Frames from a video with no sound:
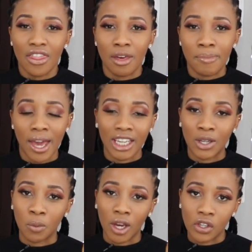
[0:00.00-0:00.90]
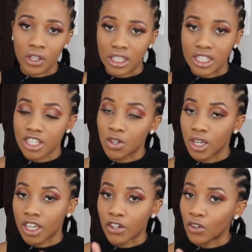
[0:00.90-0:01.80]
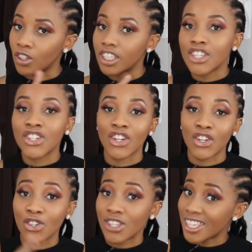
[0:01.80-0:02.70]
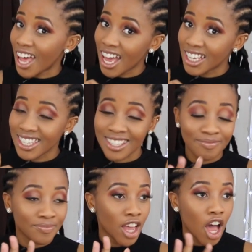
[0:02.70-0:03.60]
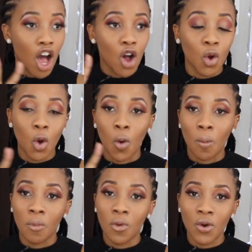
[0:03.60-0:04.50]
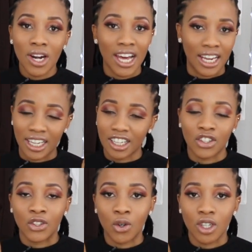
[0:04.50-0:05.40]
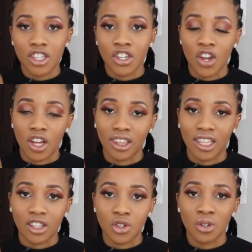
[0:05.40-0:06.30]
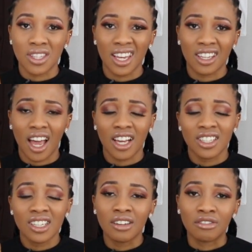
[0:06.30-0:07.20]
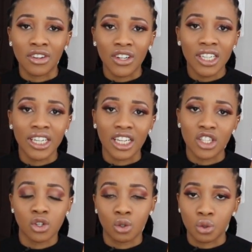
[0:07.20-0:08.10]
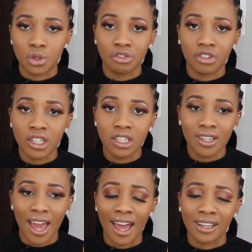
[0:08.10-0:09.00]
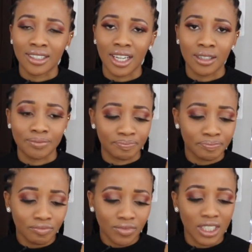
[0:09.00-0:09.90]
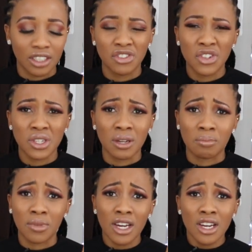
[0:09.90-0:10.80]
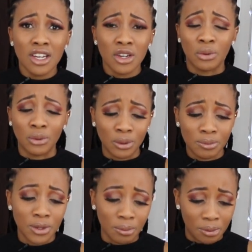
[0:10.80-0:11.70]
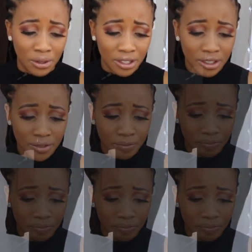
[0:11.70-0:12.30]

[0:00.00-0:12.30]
the baggy where you can see, okay girl, this is not your size, Komula, like, no, it's not that. So it's actually a very nice loose fit, and it gives you some room to breathe.